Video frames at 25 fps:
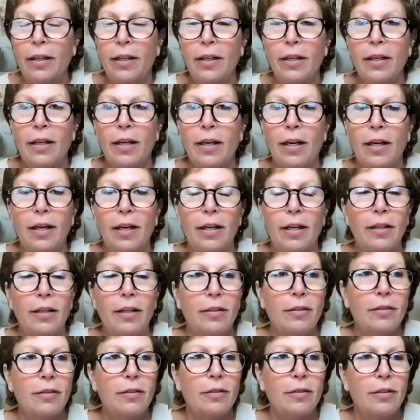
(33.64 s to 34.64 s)
uh,
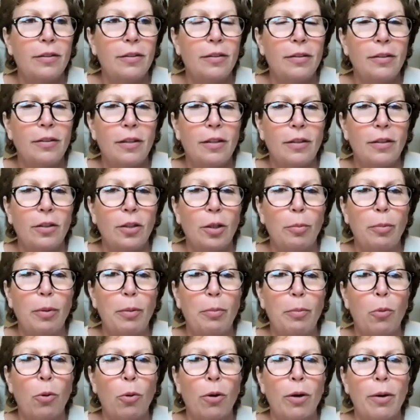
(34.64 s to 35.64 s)
a little bit
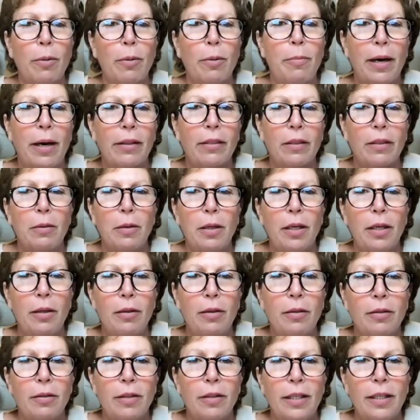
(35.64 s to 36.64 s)
more about
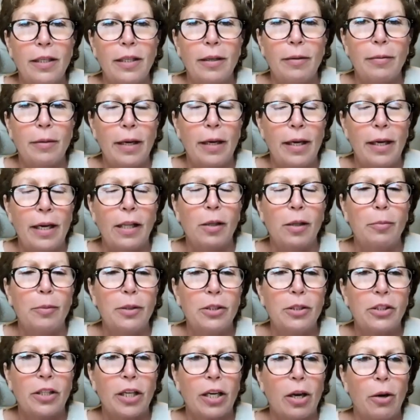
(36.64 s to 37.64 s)
the
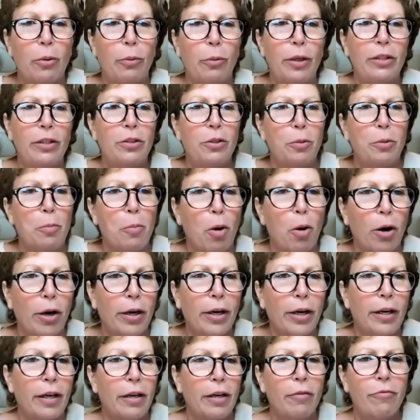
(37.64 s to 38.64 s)
elements that go into
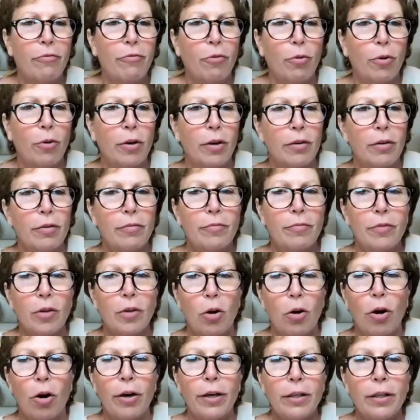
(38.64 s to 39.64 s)
marketing for
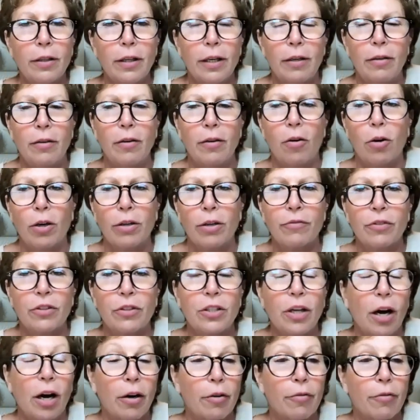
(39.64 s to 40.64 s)
art and art
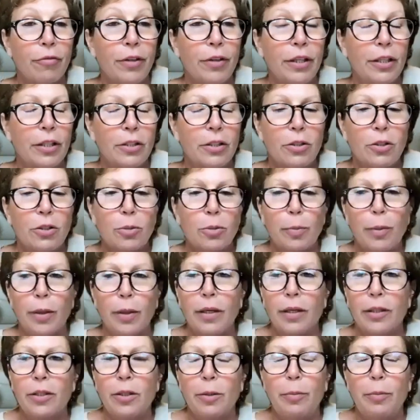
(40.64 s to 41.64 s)
photography, and
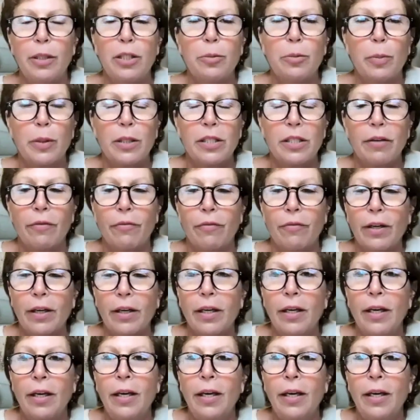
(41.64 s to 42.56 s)
to be specific.